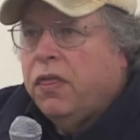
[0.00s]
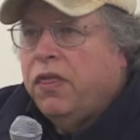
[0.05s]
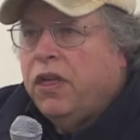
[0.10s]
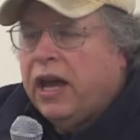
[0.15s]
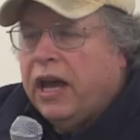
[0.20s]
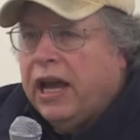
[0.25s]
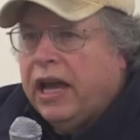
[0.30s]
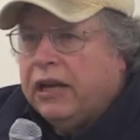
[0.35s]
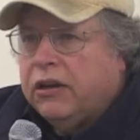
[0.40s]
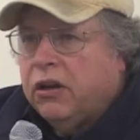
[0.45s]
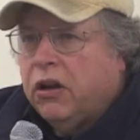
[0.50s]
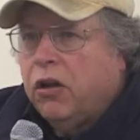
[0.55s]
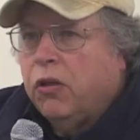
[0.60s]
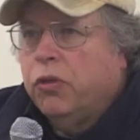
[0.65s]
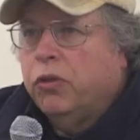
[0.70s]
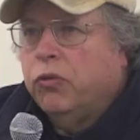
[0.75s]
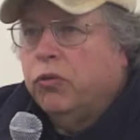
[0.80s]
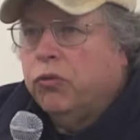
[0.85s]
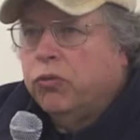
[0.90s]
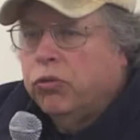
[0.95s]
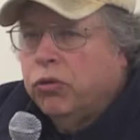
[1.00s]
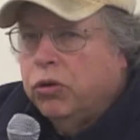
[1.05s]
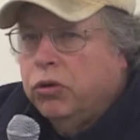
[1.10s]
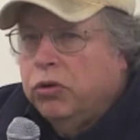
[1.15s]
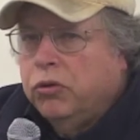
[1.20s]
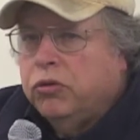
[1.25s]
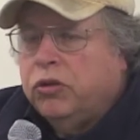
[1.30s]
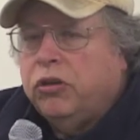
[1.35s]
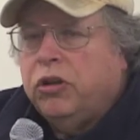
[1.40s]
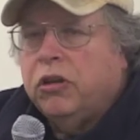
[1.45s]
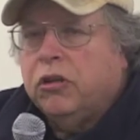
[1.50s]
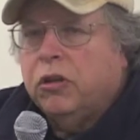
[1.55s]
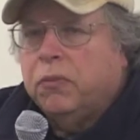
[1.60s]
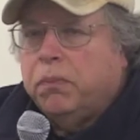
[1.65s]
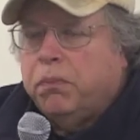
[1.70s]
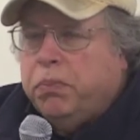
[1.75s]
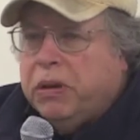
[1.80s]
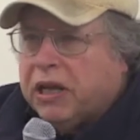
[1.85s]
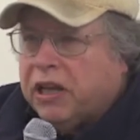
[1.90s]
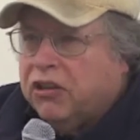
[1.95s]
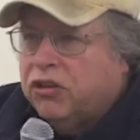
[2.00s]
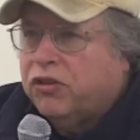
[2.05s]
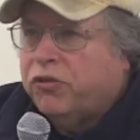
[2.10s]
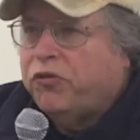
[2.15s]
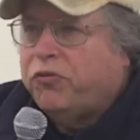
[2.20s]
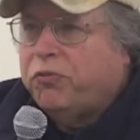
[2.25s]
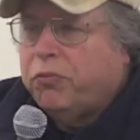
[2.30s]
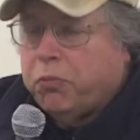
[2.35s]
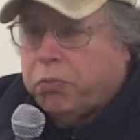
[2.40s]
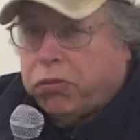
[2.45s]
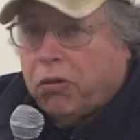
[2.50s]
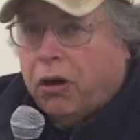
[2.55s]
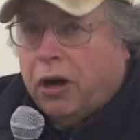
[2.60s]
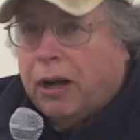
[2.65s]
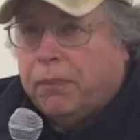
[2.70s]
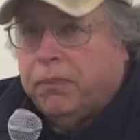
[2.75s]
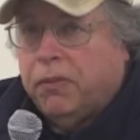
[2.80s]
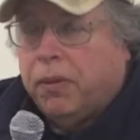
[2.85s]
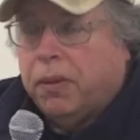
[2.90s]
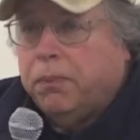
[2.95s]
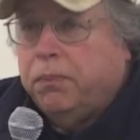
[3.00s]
that the root, the biggest problem,